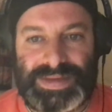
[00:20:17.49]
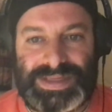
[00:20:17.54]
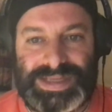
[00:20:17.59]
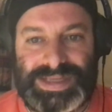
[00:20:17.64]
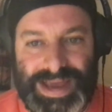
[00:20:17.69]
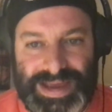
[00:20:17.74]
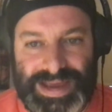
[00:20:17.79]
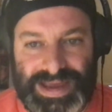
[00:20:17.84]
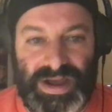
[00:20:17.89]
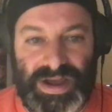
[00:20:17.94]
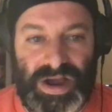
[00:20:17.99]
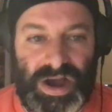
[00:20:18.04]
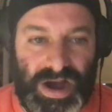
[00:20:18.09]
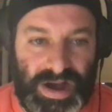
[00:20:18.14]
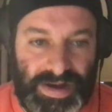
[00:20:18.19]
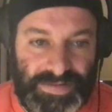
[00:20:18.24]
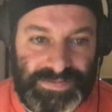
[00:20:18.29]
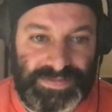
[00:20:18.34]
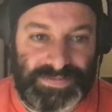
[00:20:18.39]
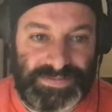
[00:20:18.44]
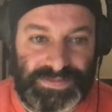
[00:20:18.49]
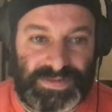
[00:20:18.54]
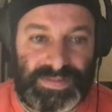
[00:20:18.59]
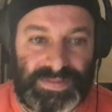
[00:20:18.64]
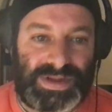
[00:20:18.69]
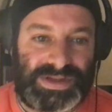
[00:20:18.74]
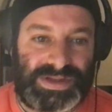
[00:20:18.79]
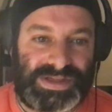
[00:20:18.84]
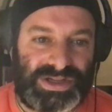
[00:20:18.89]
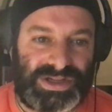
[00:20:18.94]
taking off for
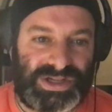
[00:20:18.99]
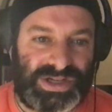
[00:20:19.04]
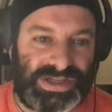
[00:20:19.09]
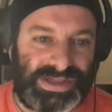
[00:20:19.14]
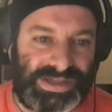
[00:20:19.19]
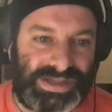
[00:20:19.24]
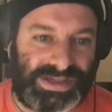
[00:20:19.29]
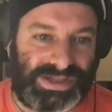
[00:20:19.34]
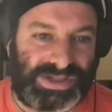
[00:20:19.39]
musicians.